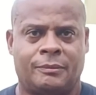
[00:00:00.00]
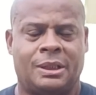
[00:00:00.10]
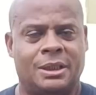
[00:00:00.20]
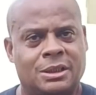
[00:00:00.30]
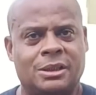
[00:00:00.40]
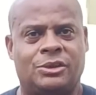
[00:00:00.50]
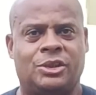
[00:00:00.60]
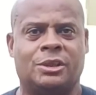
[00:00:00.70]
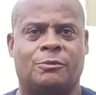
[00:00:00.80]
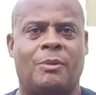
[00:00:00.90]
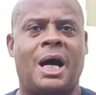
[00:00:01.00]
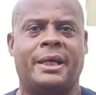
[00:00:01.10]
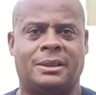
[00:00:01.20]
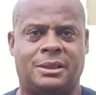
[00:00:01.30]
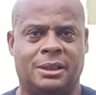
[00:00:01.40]
This is just my
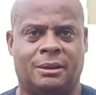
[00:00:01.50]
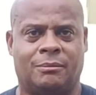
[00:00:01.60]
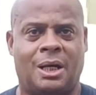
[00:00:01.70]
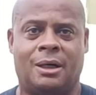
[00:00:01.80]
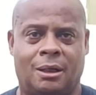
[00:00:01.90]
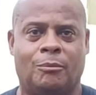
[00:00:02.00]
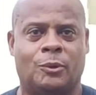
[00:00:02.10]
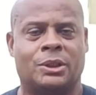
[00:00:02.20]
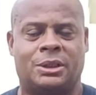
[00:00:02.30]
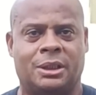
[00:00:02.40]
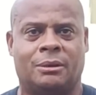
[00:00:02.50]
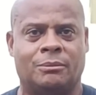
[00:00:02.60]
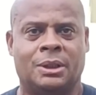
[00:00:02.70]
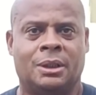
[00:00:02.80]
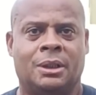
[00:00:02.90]
attempt, my humble attempt,